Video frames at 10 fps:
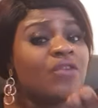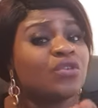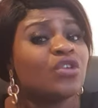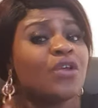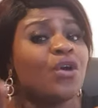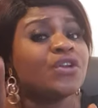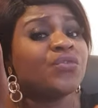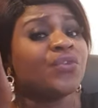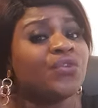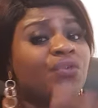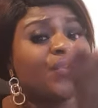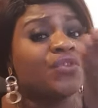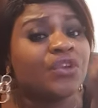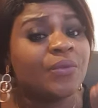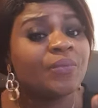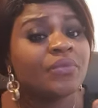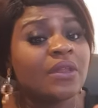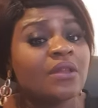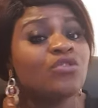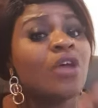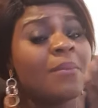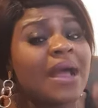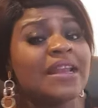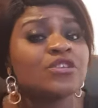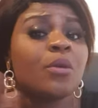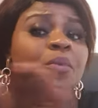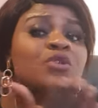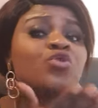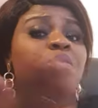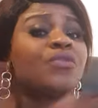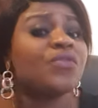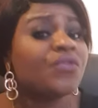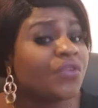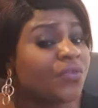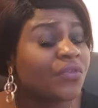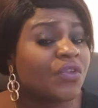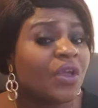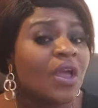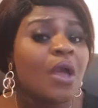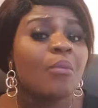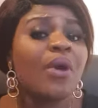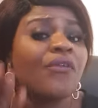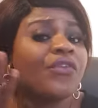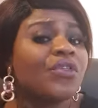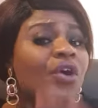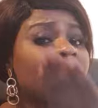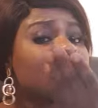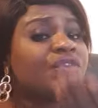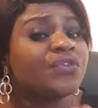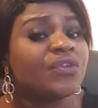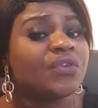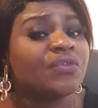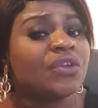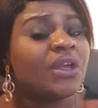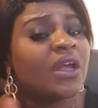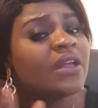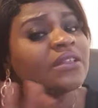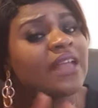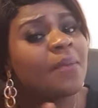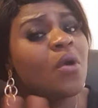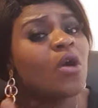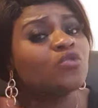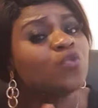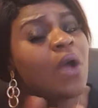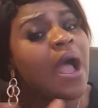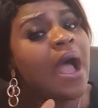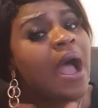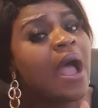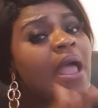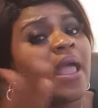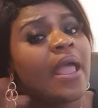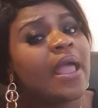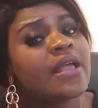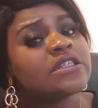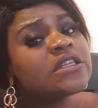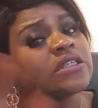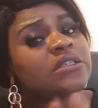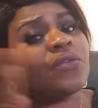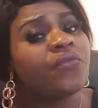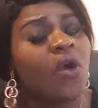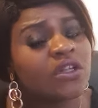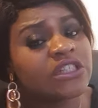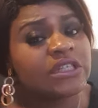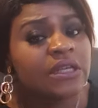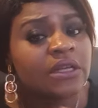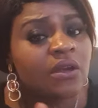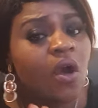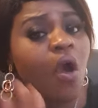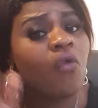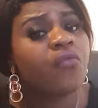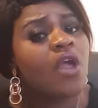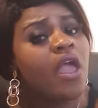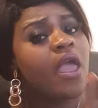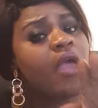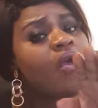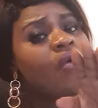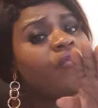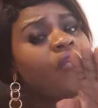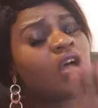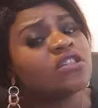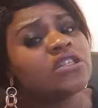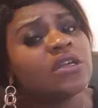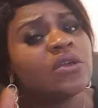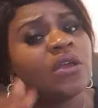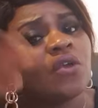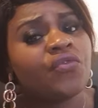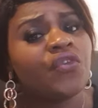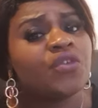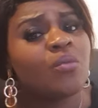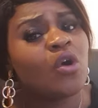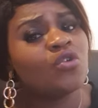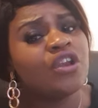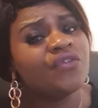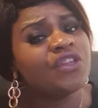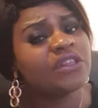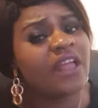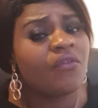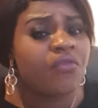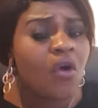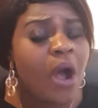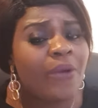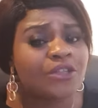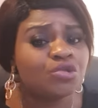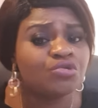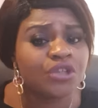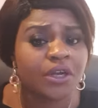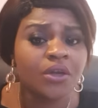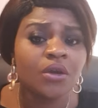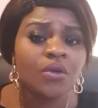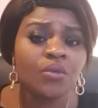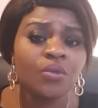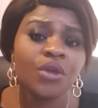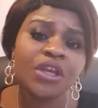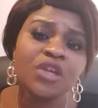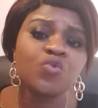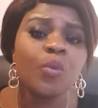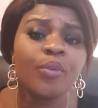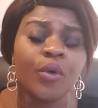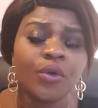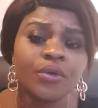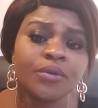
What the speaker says: Even though it not reach 50-50. Normally it's supposed to be 50-50. But if it not reach 50-50, then more do a 60-40 of 40-50. More leave the 10 for our children in case we born.